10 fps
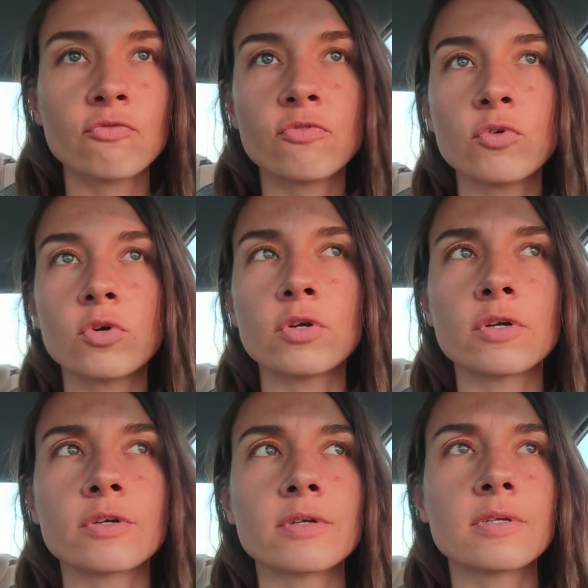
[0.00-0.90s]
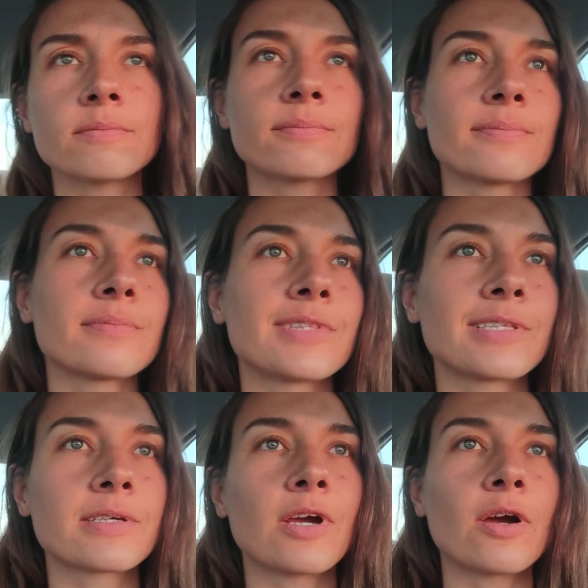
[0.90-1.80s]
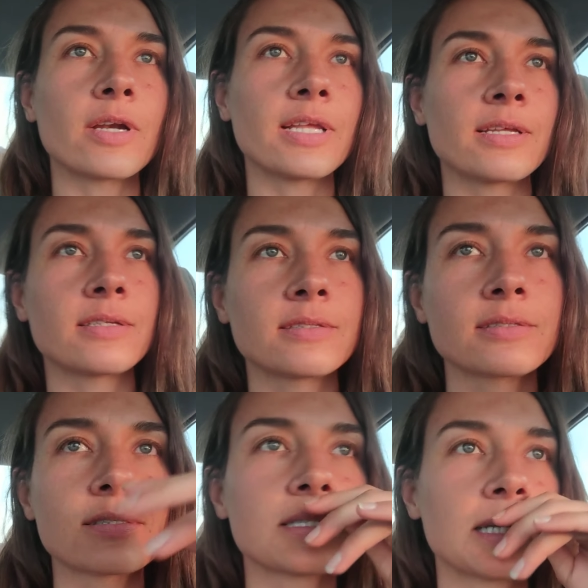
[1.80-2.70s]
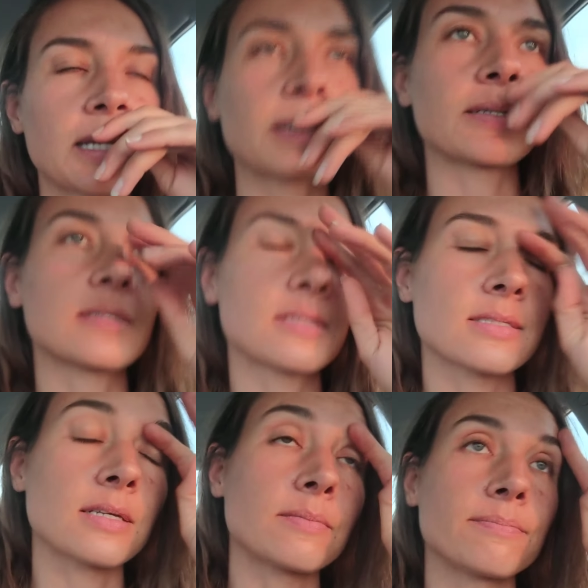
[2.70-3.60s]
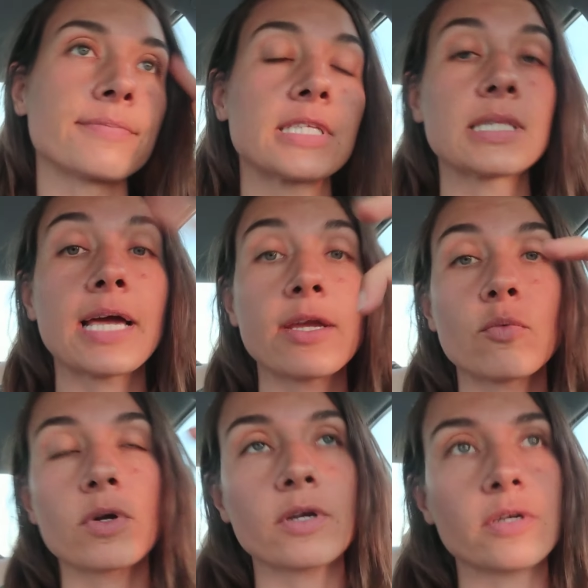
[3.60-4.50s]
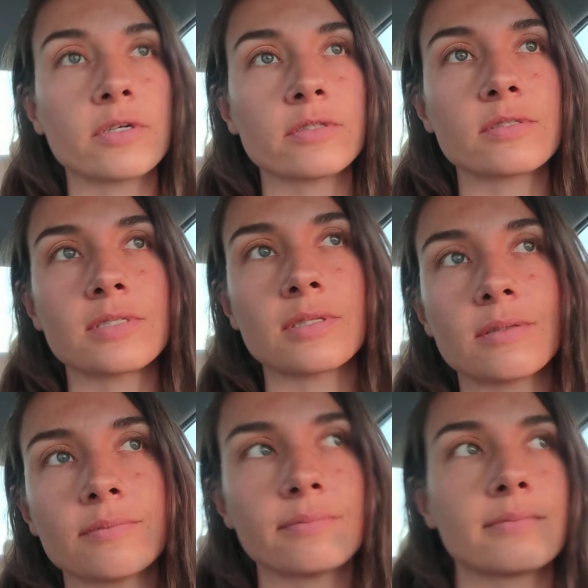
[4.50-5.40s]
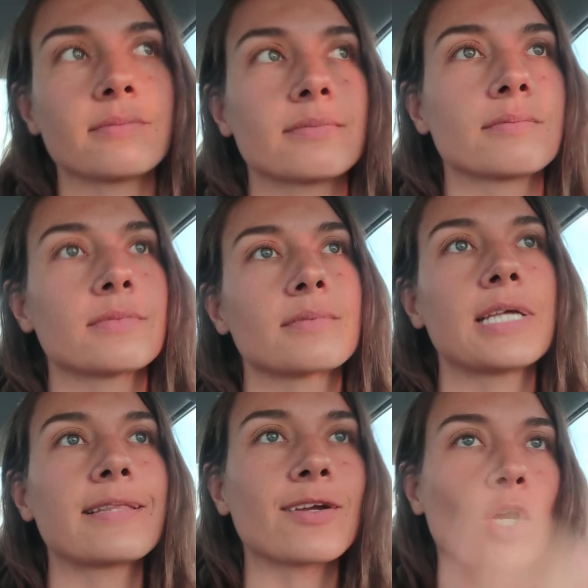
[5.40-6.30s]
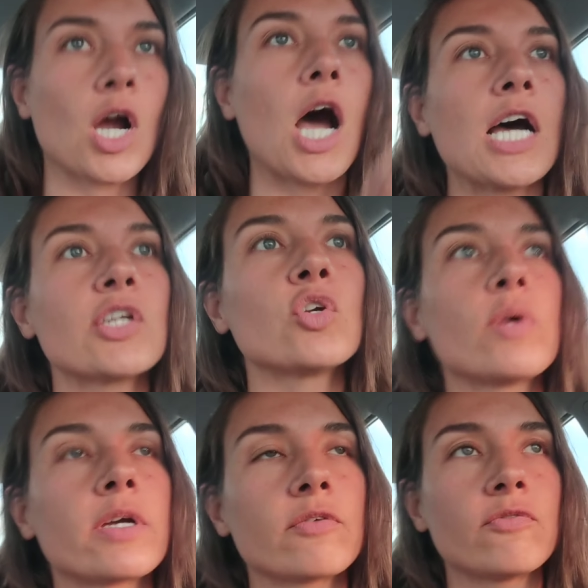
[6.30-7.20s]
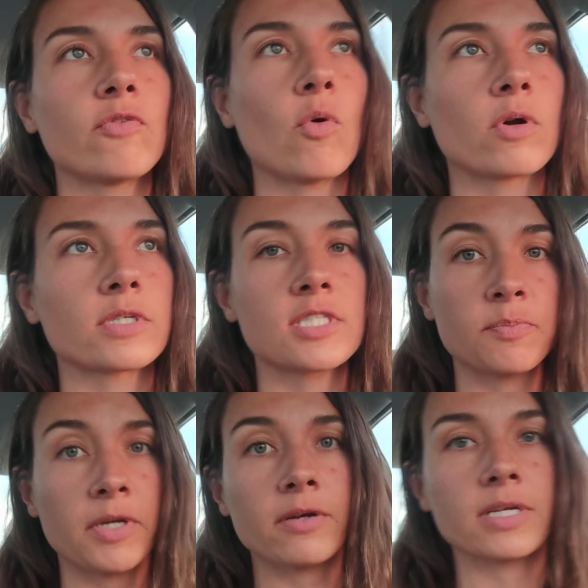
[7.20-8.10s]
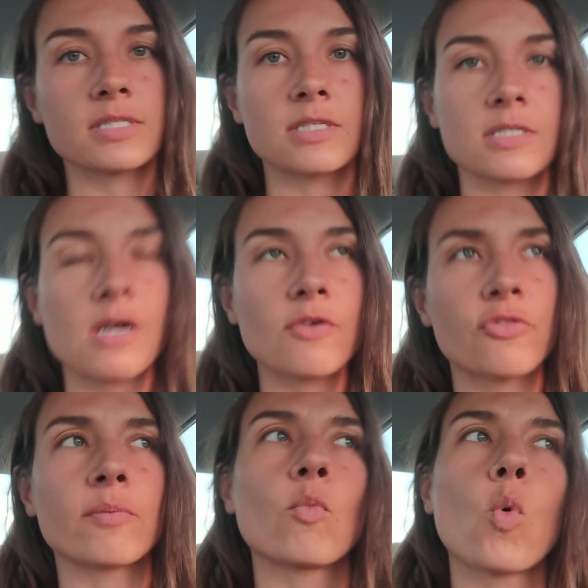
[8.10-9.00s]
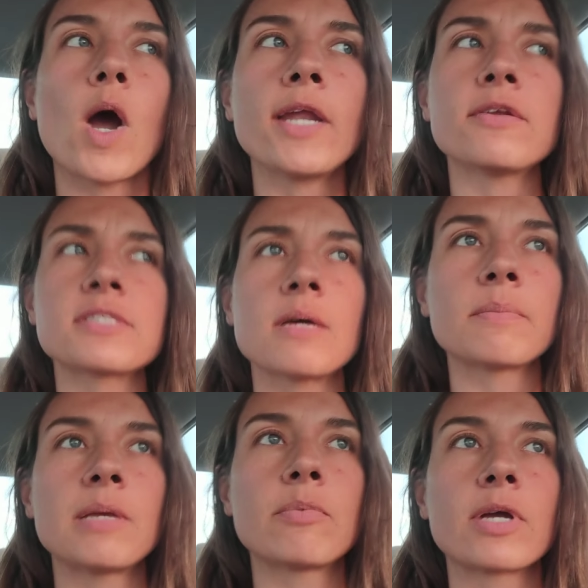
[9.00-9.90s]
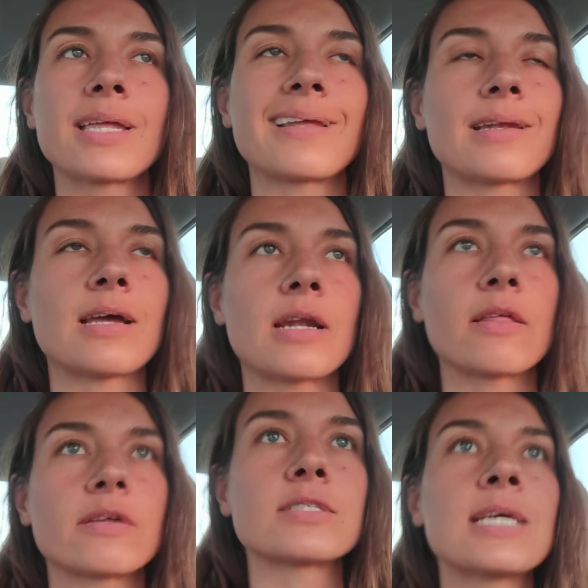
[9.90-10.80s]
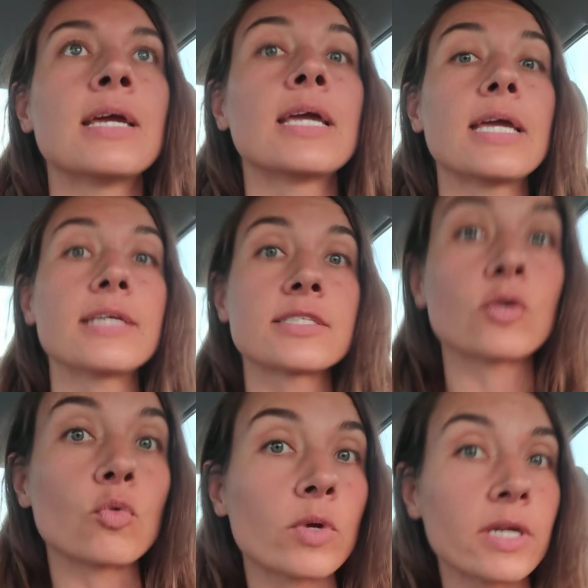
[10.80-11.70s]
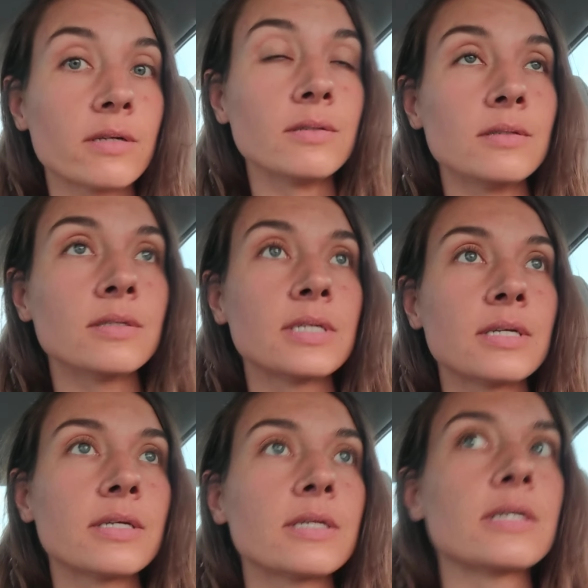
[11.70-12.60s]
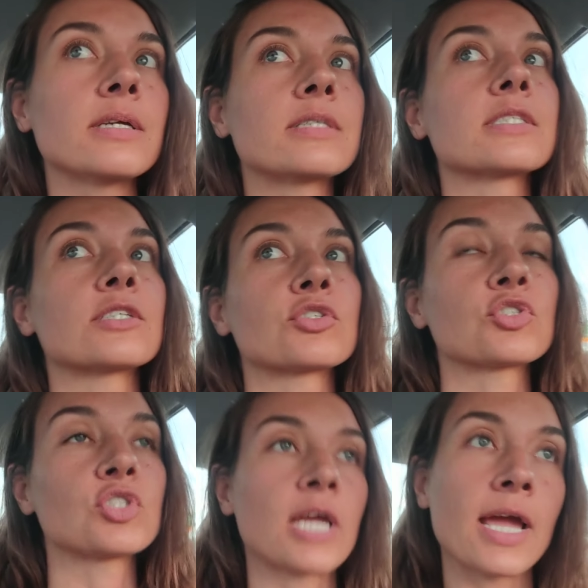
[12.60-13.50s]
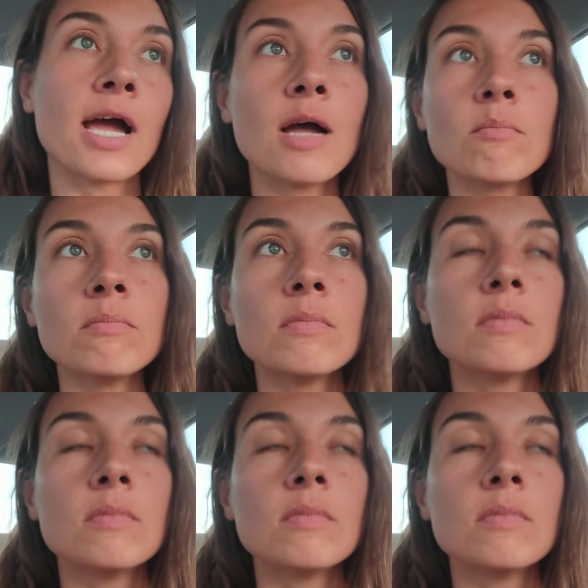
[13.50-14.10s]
for the guardians and the light workers, and like they're a conduit for spirits to talk to them? Why do some people get it and not others? Is it real? Is it a sham?